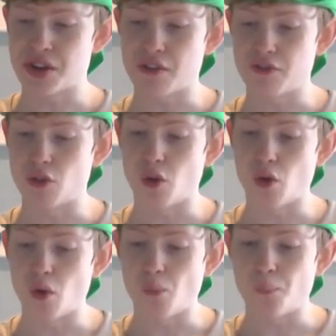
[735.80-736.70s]

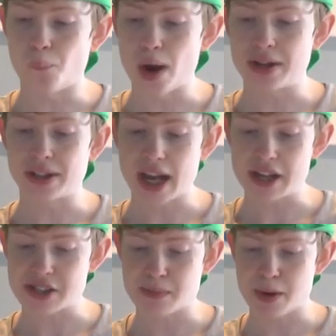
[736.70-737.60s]
for when
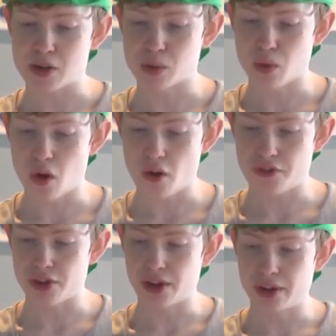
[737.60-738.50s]
that special
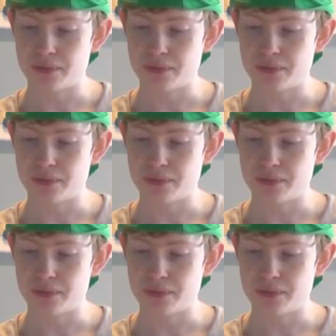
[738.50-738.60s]
offer